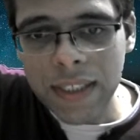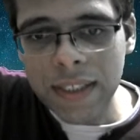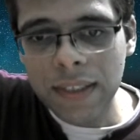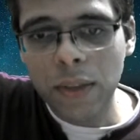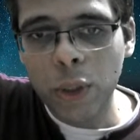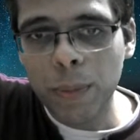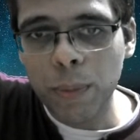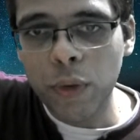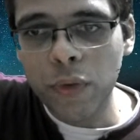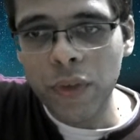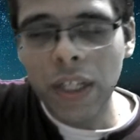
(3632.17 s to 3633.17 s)
is a good
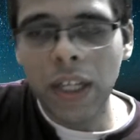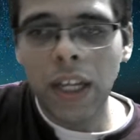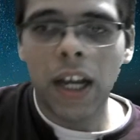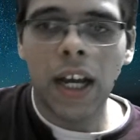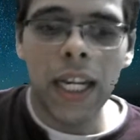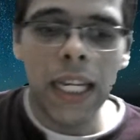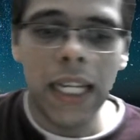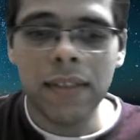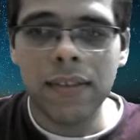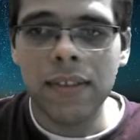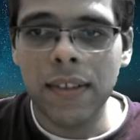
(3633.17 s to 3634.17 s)
move
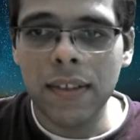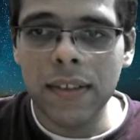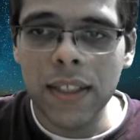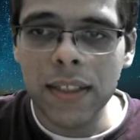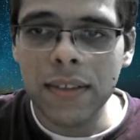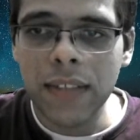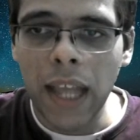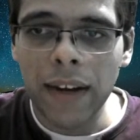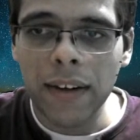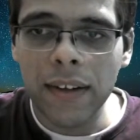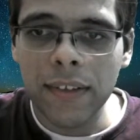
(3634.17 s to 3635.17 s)
unless this
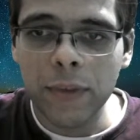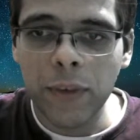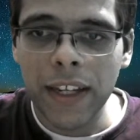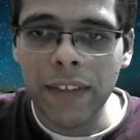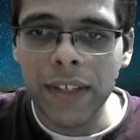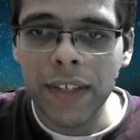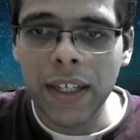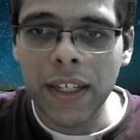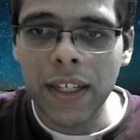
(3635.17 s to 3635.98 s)
diagonal is very weak.